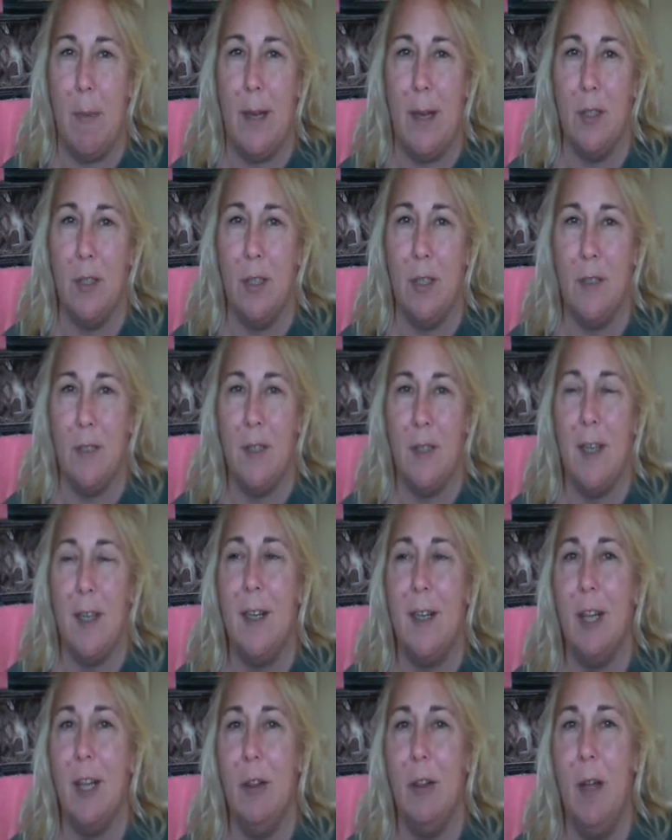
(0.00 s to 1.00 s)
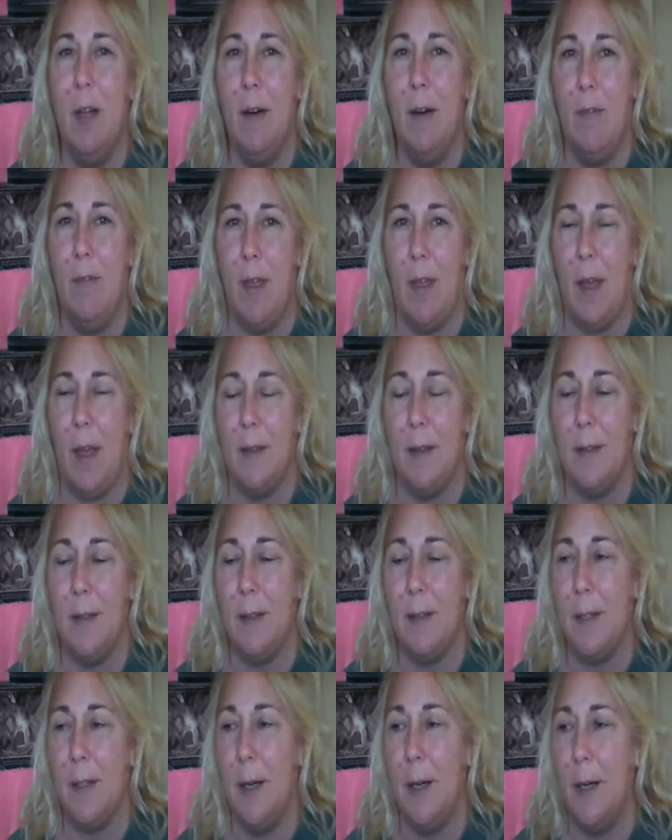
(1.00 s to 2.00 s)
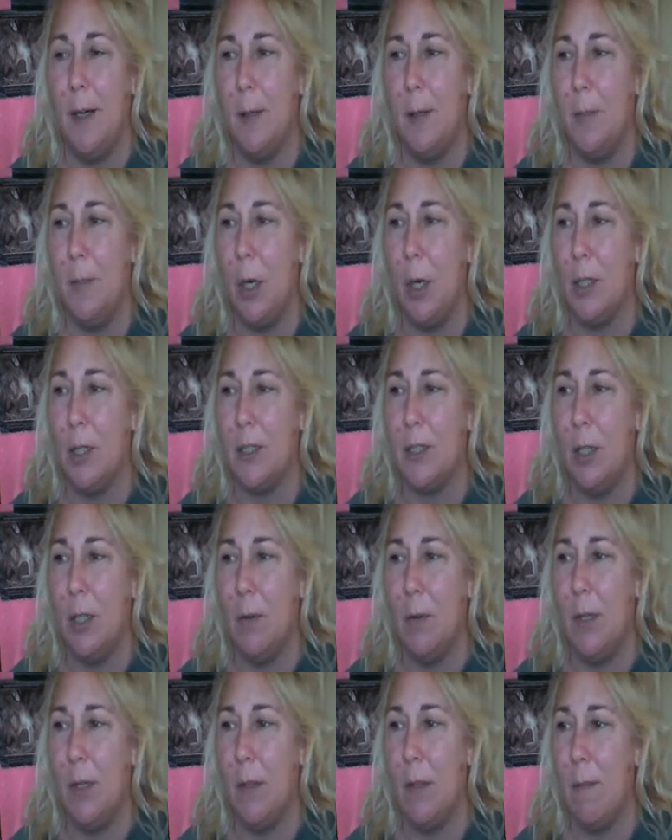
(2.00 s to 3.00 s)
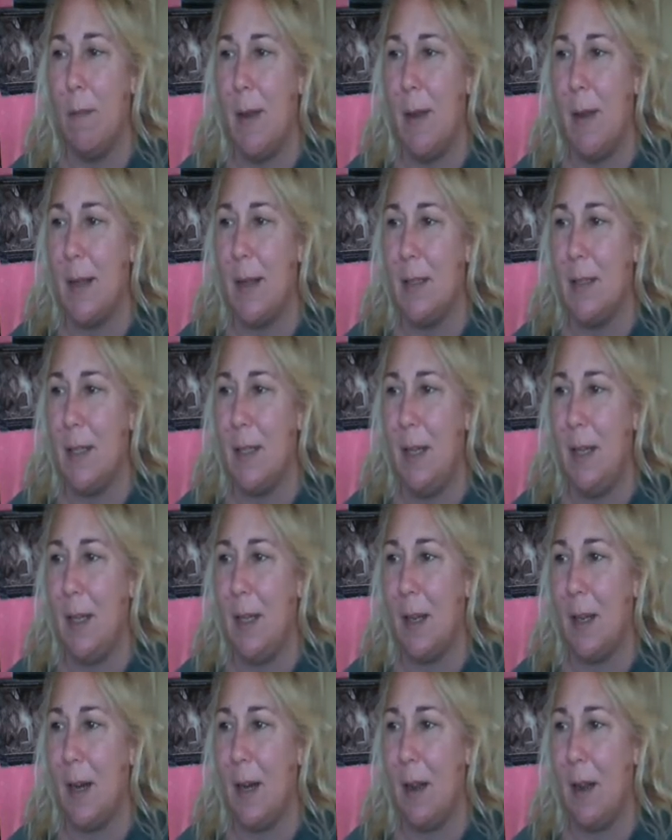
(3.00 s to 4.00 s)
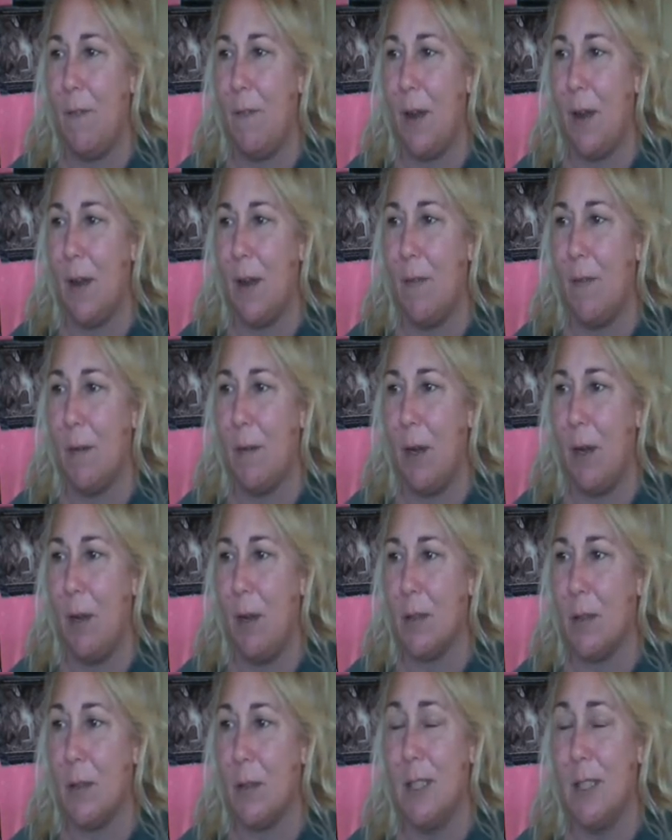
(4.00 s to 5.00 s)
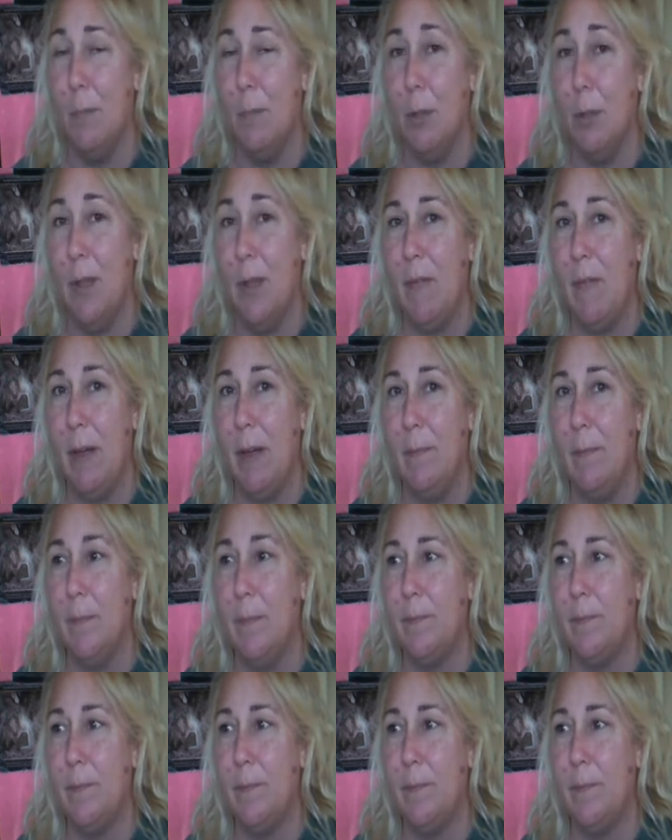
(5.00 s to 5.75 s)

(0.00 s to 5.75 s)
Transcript: mansions love that um, also another magazine that i find very awesome simple living